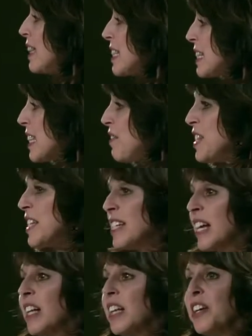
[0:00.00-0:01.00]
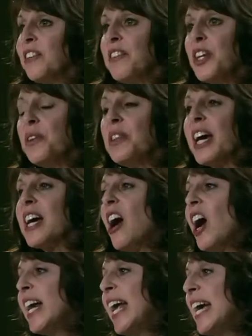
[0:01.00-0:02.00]
This gives us a clear view that
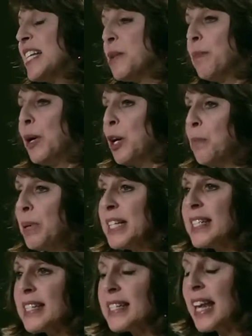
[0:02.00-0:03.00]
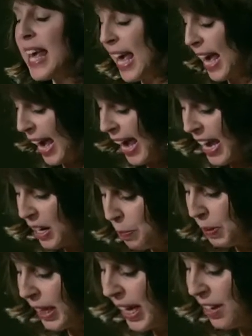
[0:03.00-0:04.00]
God has a purpose and a
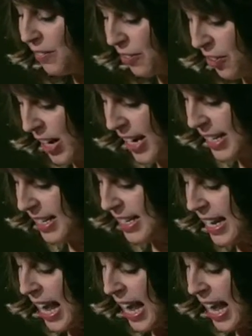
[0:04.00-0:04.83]
plan for us,